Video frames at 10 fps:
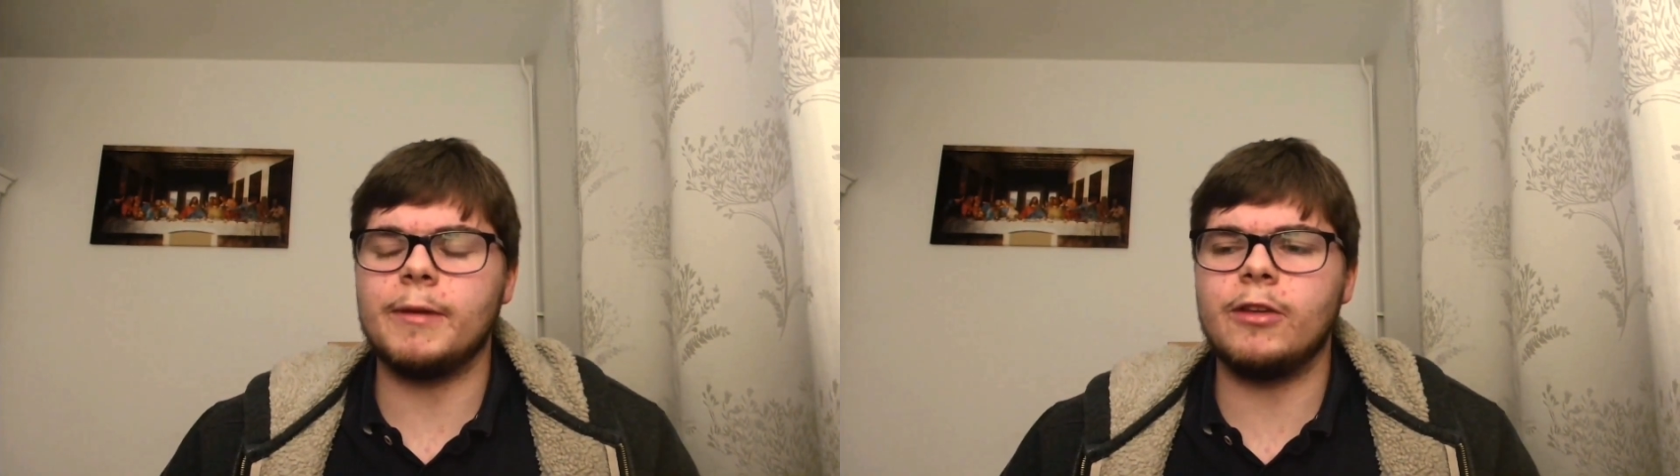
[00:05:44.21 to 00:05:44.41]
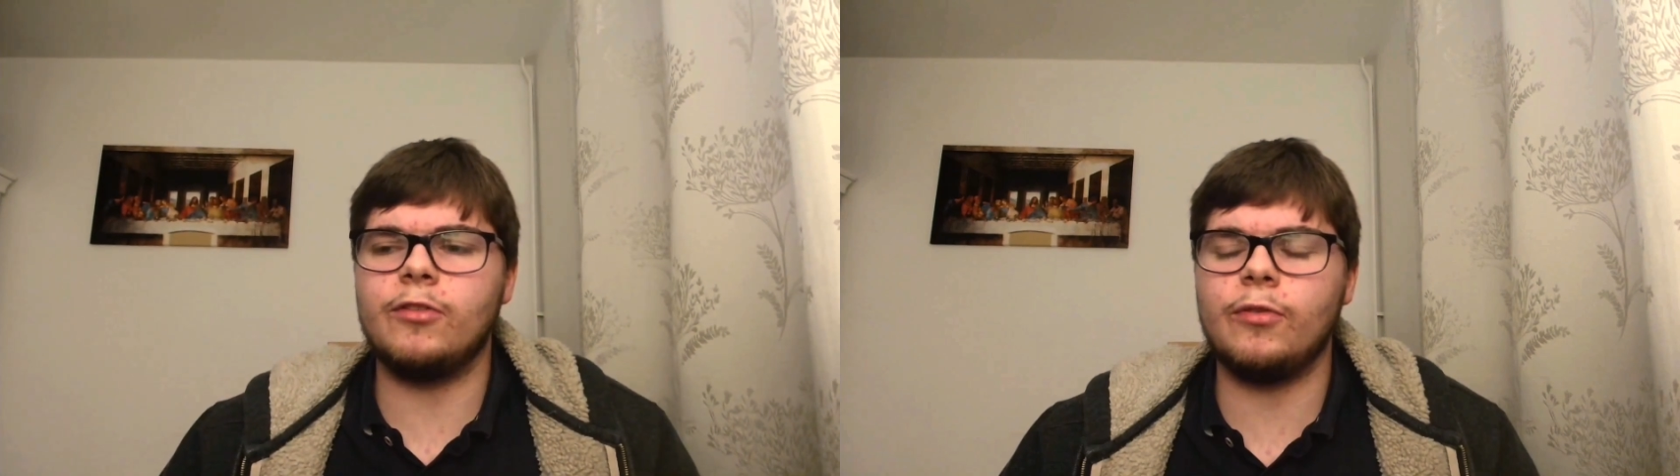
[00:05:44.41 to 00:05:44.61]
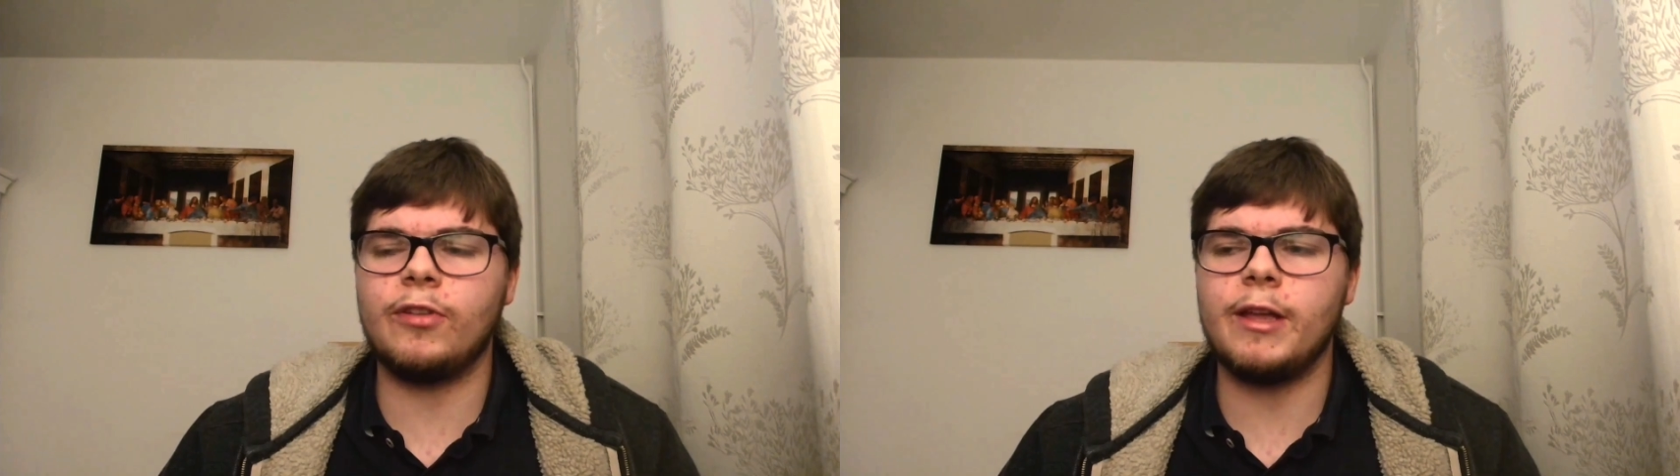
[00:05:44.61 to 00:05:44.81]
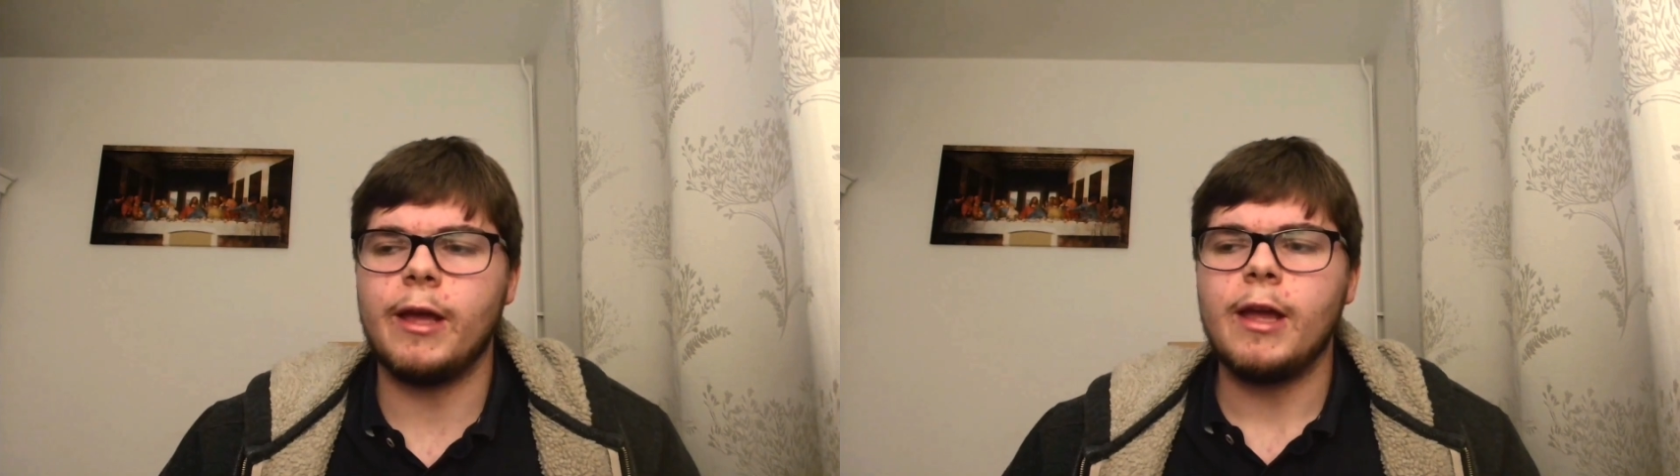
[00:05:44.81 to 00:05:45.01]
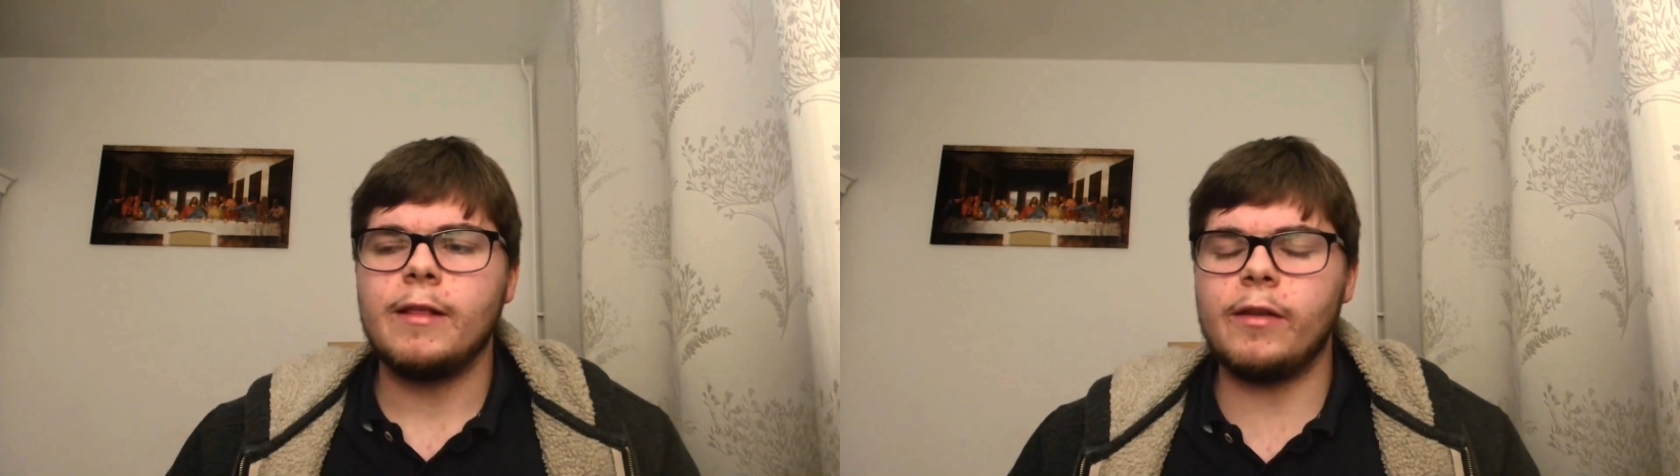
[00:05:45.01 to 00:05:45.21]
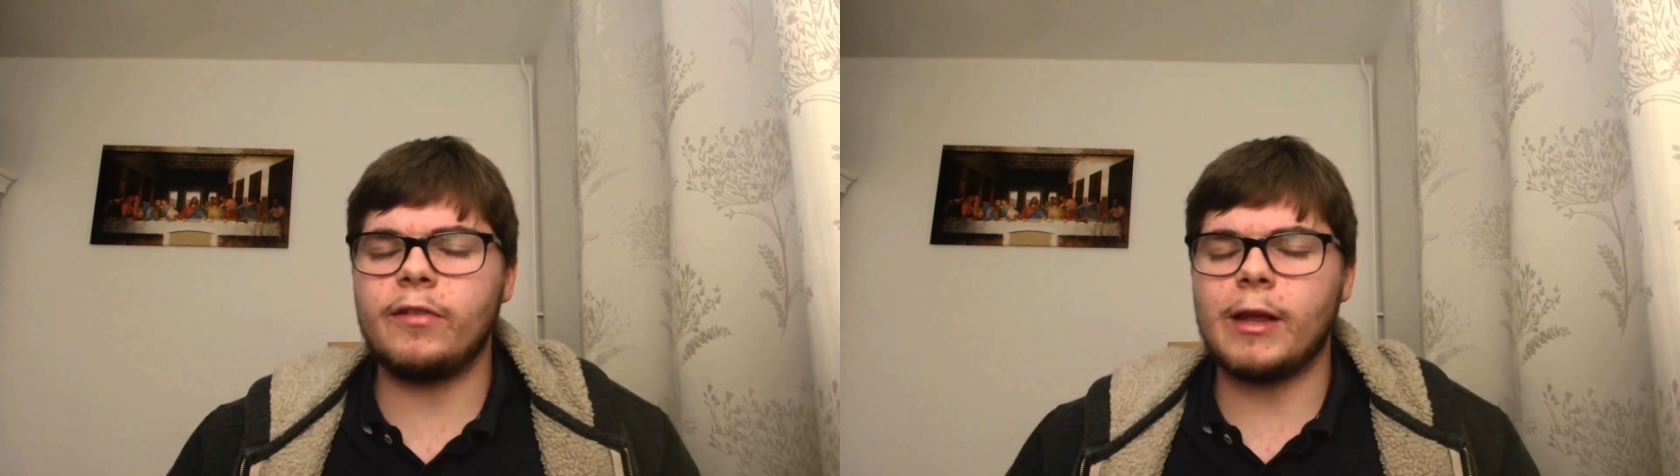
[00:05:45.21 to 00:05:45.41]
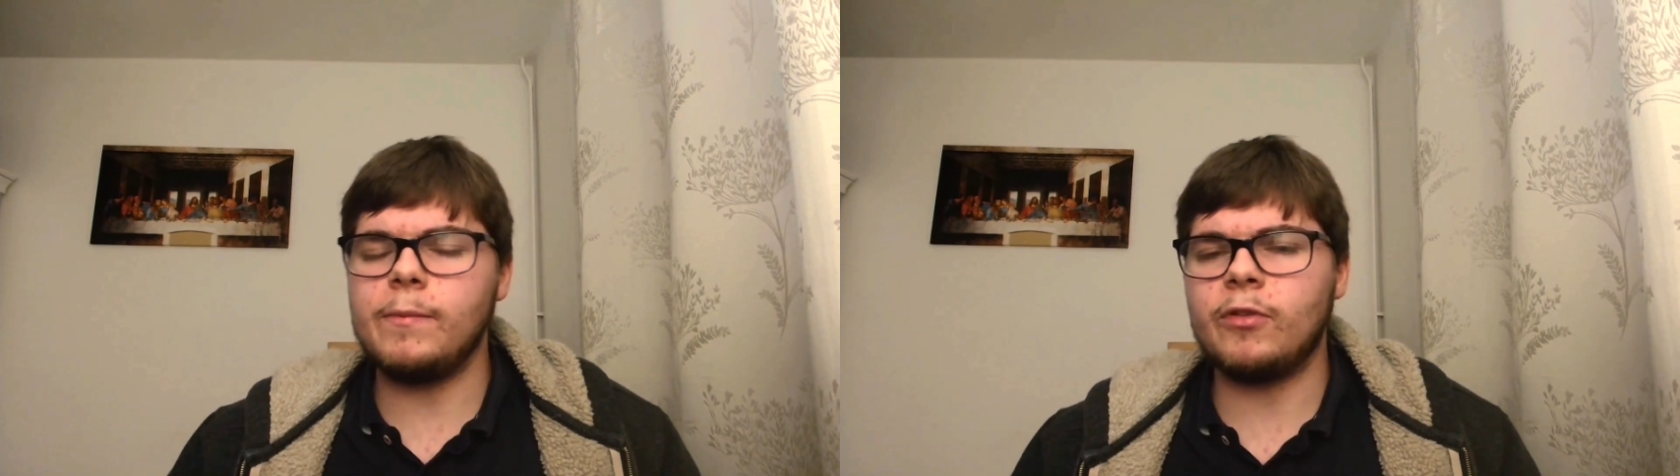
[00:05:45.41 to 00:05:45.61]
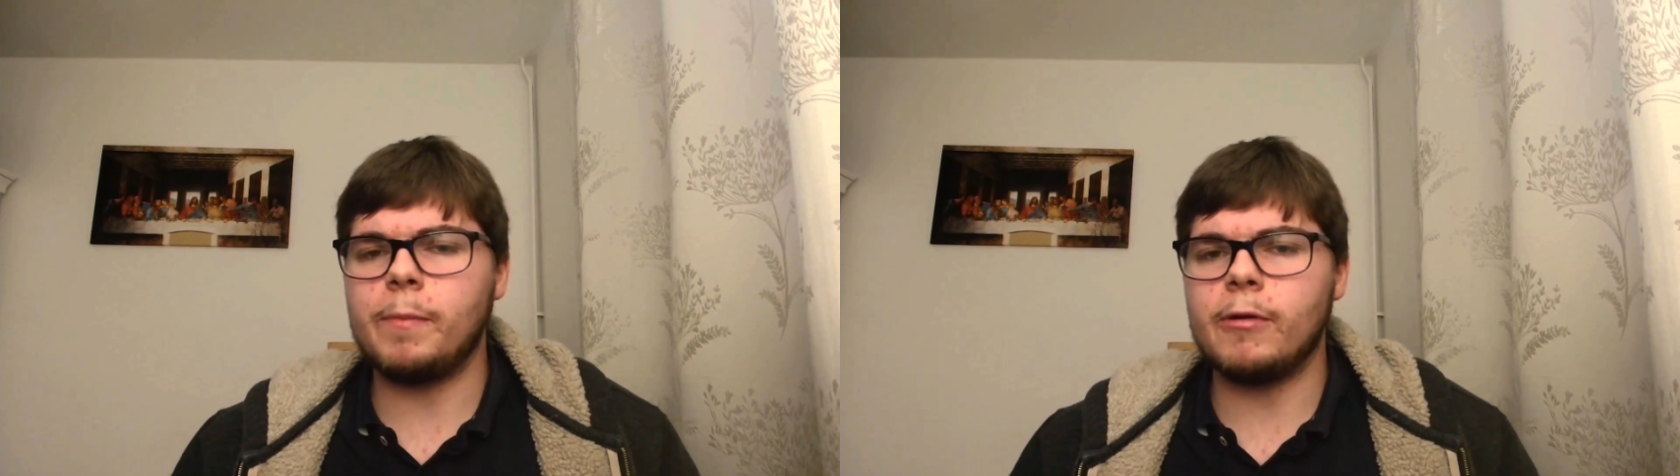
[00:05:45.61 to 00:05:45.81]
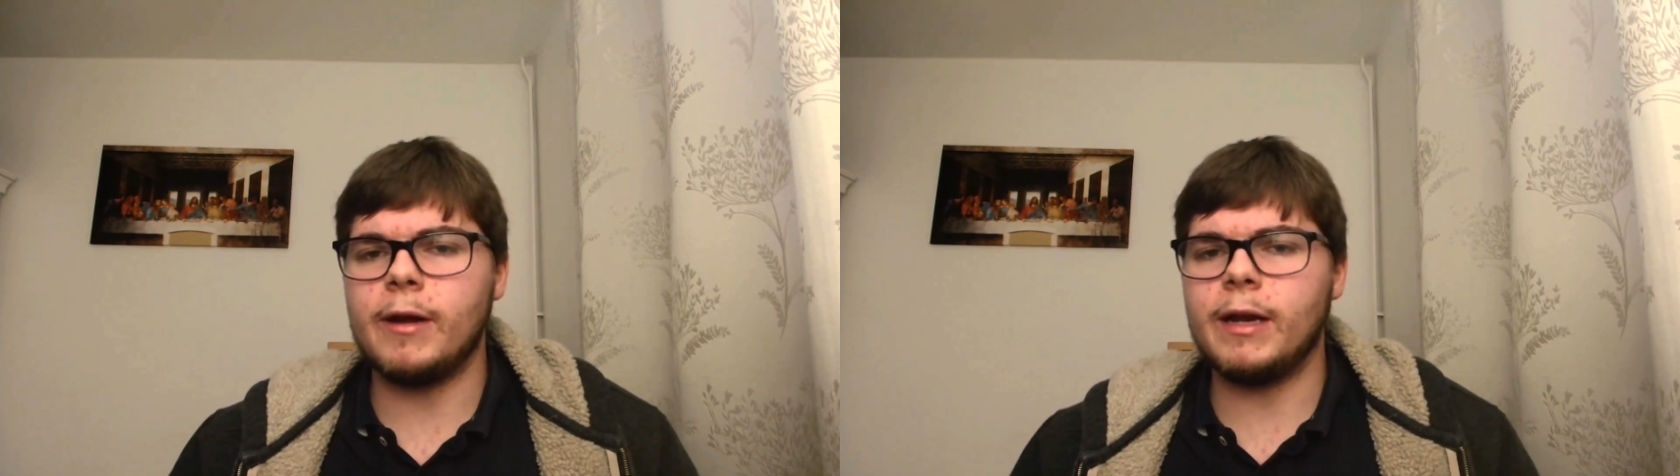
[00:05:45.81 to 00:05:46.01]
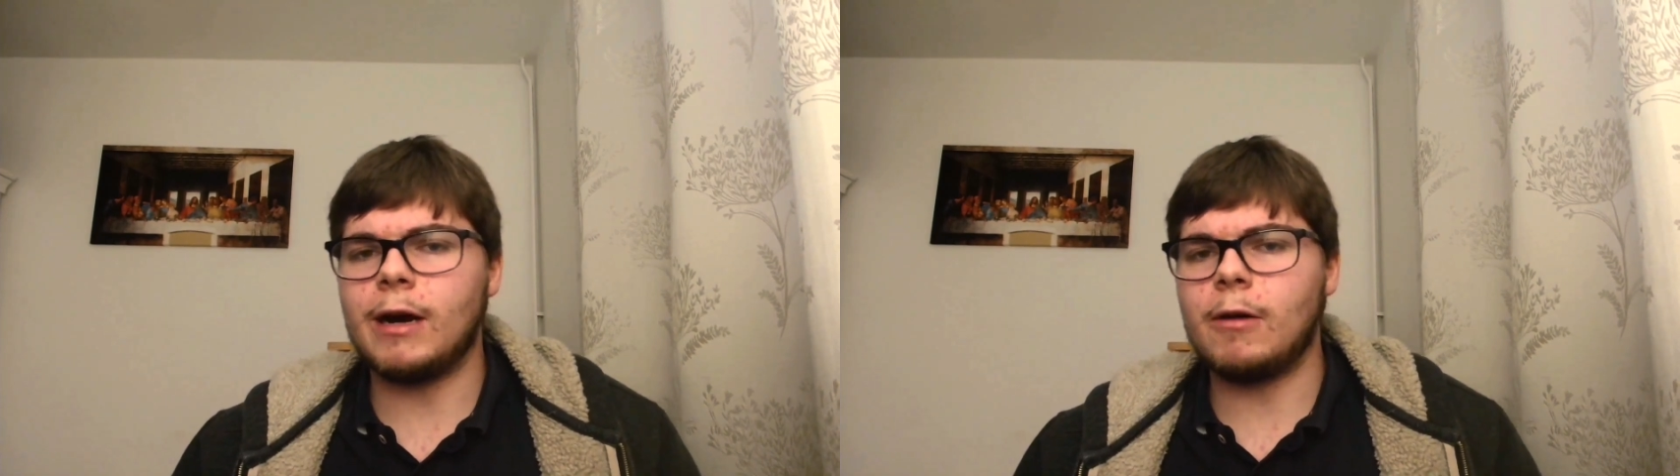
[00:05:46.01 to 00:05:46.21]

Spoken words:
because you see this same spirit in